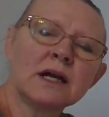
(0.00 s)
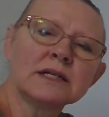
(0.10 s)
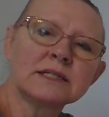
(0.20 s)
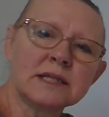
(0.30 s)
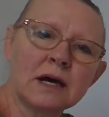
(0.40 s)

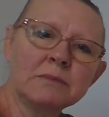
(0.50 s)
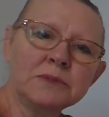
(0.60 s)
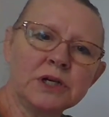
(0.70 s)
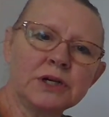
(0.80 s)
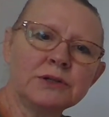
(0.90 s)
Some
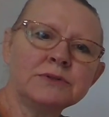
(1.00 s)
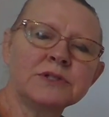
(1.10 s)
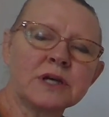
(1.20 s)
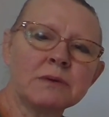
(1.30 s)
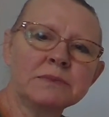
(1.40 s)
do,
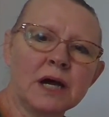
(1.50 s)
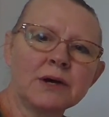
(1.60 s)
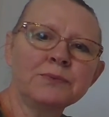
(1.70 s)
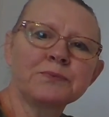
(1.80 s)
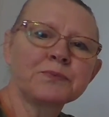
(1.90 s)
some don't.